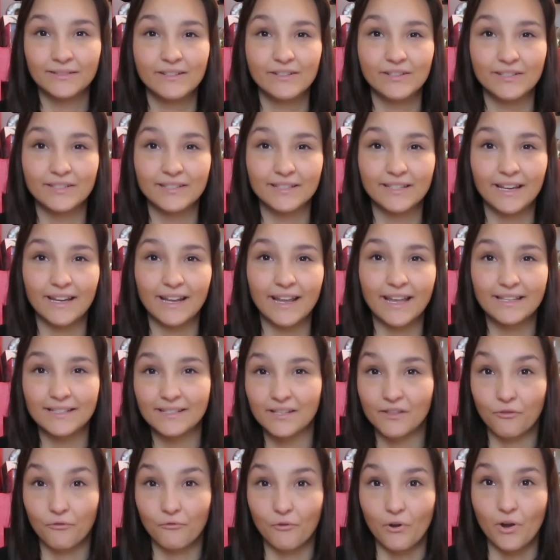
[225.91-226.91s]
just like
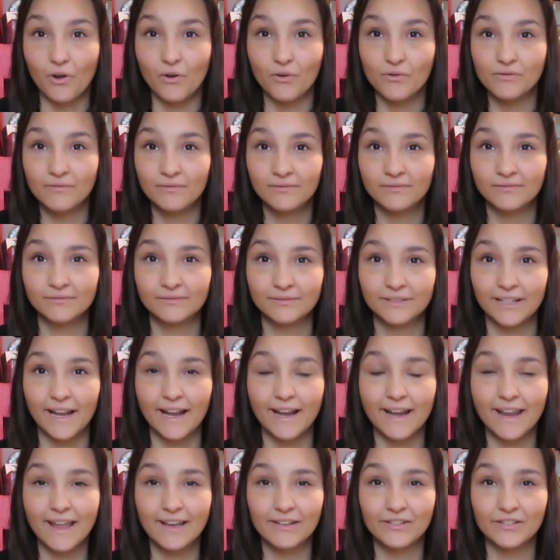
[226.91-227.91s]
as a throw,
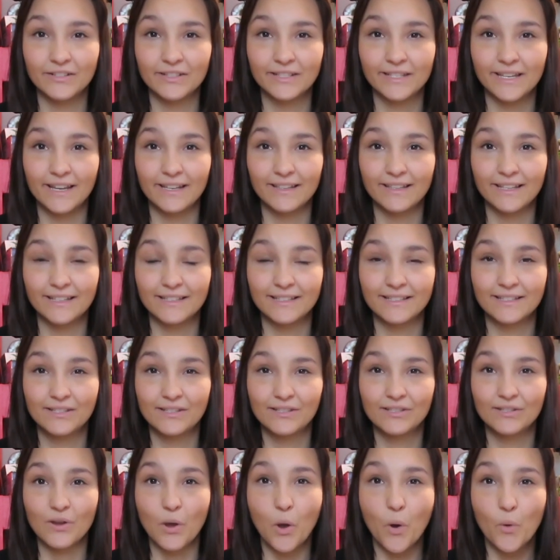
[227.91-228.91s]
and I just think that's
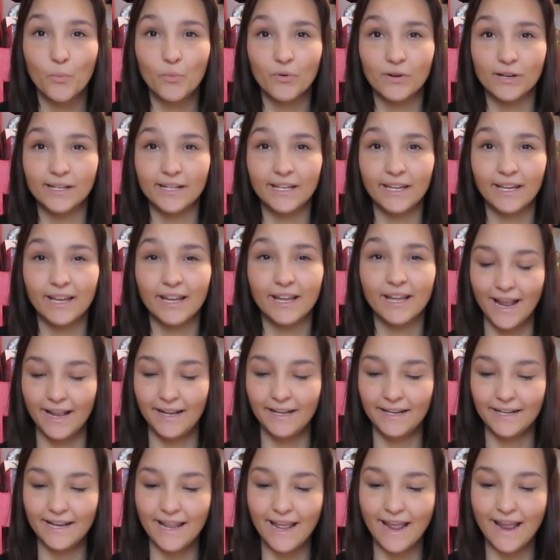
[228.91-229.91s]
so pretty,
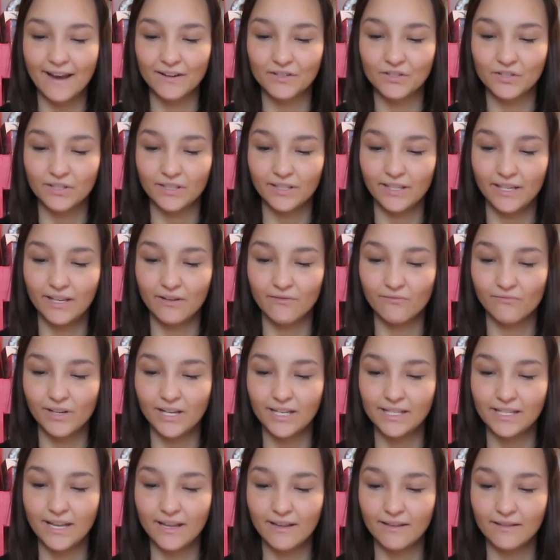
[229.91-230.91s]
and it actually
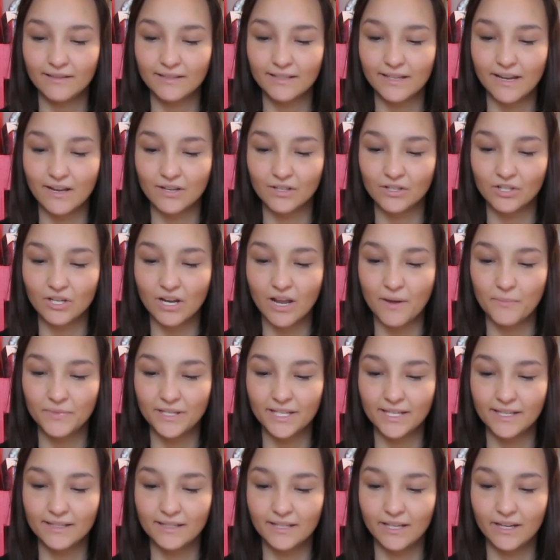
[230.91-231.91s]
retails on Shop
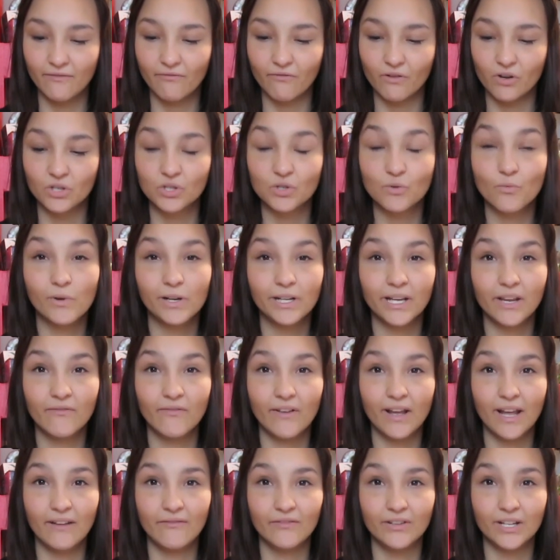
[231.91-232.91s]
Disney for
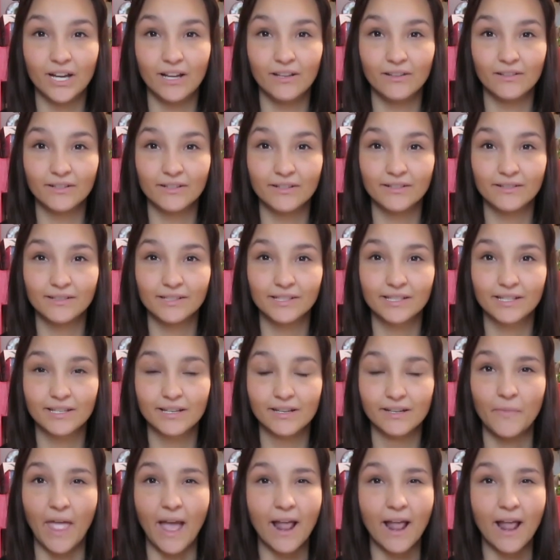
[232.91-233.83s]
twenty-five dollars.